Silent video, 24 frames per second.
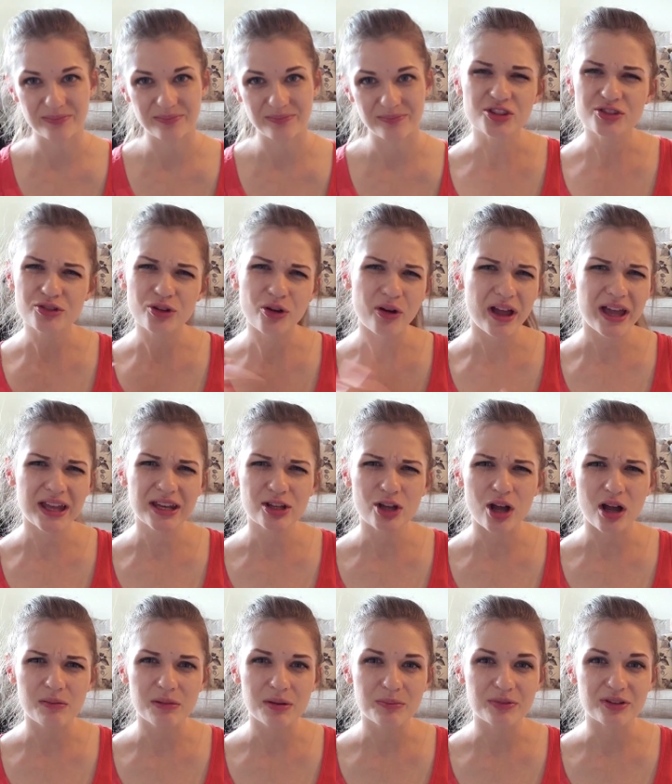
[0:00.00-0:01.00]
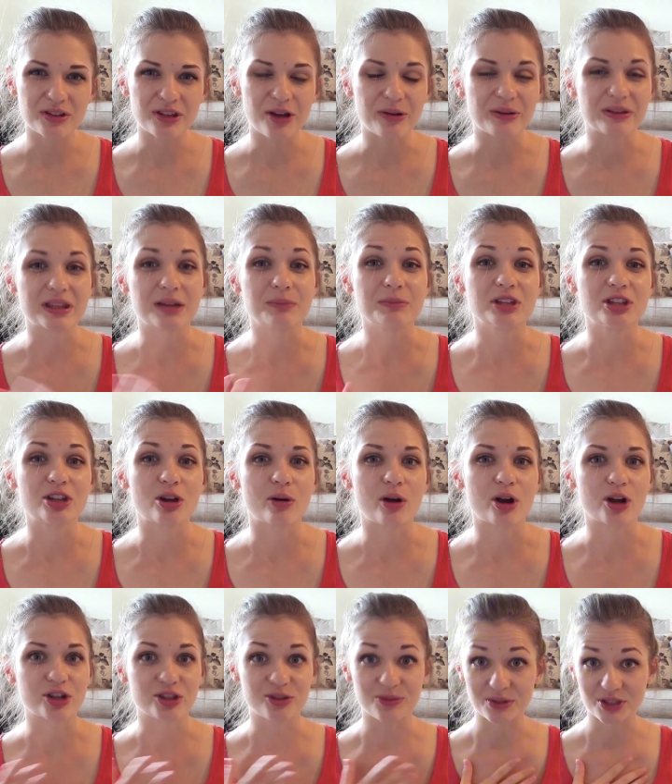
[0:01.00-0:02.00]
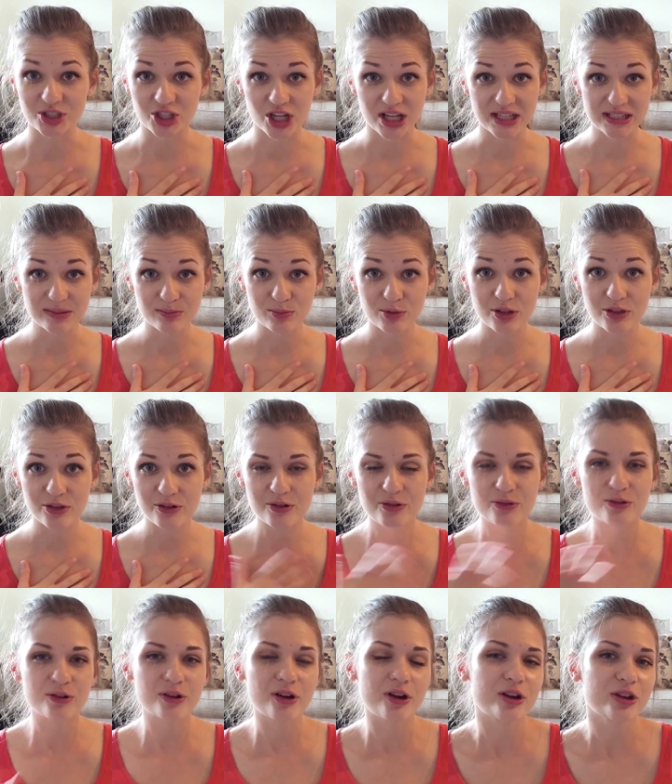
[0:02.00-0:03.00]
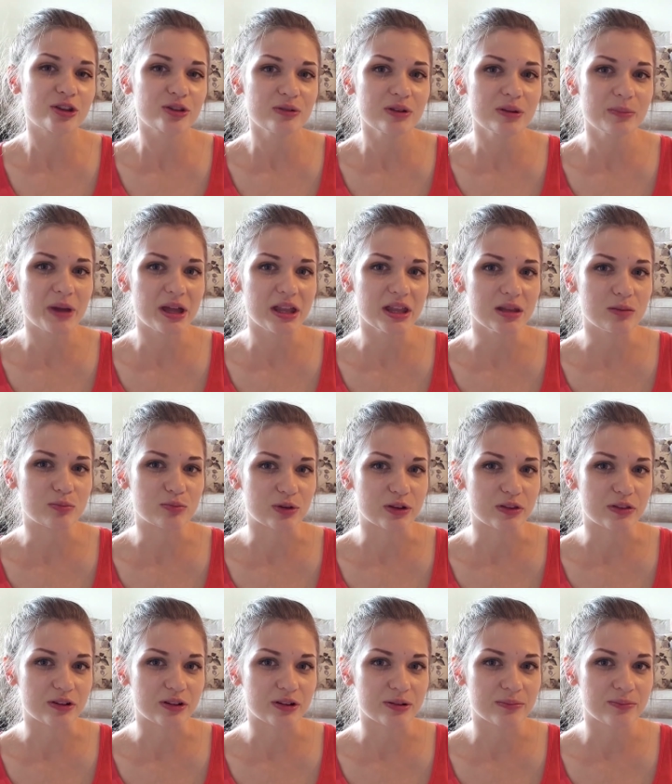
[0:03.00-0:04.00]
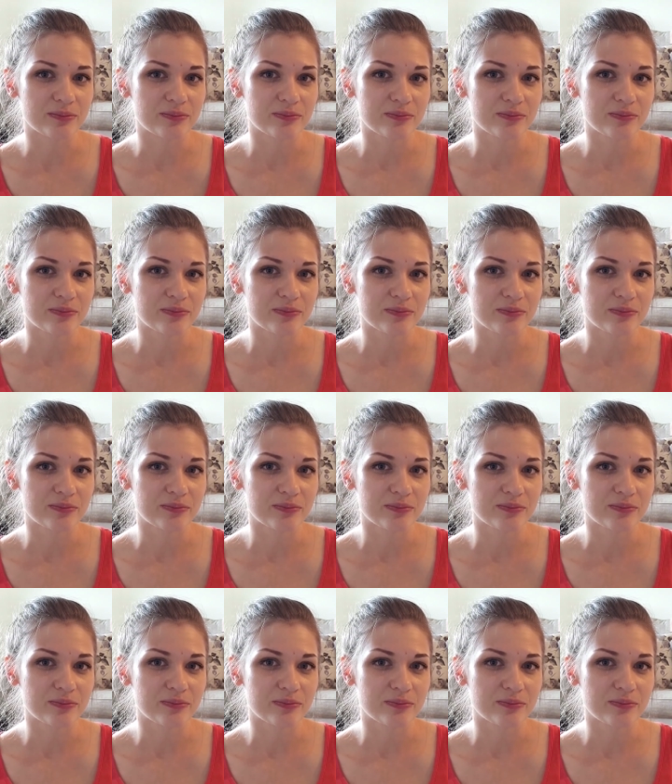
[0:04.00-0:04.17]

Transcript: Also, go ahead and comment below and let me know, are you a chest breather or are you a belly breather?